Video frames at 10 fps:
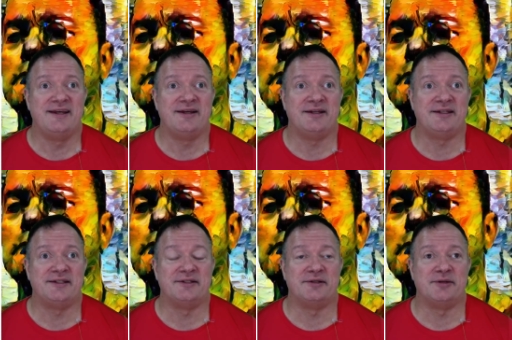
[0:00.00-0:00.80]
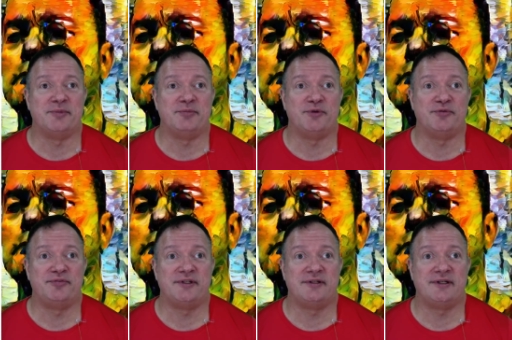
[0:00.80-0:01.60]
until people
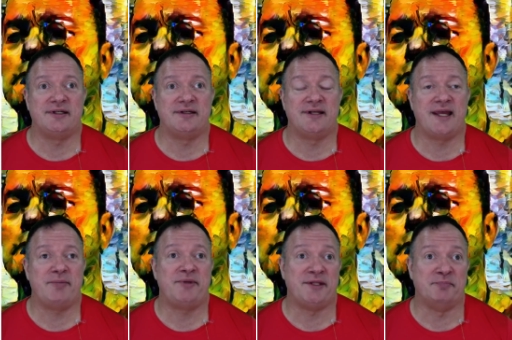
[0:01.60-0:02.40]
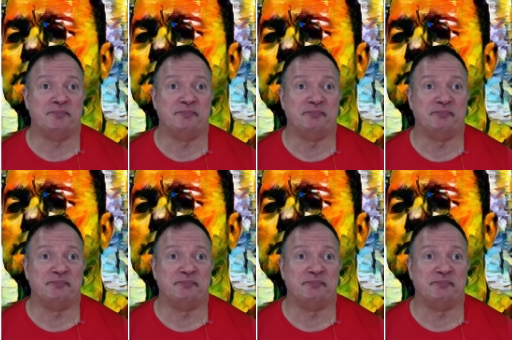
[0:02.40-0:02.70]
feel happy.